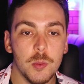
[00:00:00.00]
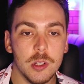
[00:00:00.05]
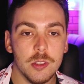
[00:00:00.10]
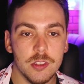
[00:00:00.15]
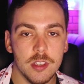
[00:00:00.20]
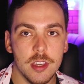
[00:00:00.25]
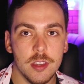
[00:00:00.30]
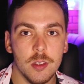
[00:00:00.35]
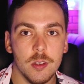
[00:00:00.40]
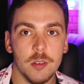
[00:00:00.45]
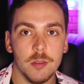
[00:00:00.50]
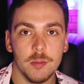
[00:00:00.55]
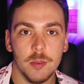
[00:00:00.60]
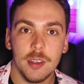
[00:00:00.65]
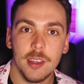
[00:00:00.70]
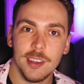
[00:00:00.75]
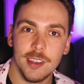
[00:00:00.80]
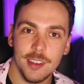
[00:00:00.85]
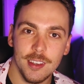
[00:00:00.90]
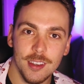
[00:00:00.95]
I will say though,
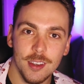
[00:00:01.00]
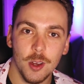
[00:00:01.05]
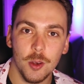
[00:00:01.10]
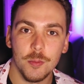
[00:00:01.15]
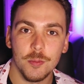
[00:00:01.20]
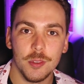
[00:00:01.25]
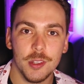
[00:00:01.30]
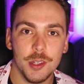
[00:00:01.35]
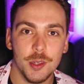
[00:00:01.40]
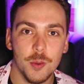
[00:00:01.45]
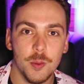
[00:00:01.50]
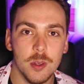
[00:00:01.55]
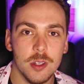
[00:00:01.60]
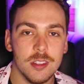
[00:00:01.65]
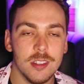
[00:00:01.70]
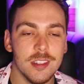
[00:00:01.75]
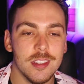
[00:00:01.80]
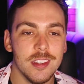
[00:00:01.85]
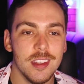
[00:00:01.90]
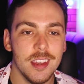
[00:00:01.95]
hopefully
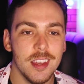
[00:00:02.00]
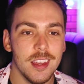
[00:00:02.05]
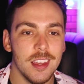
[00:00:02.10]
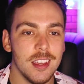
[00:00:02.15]
quickly,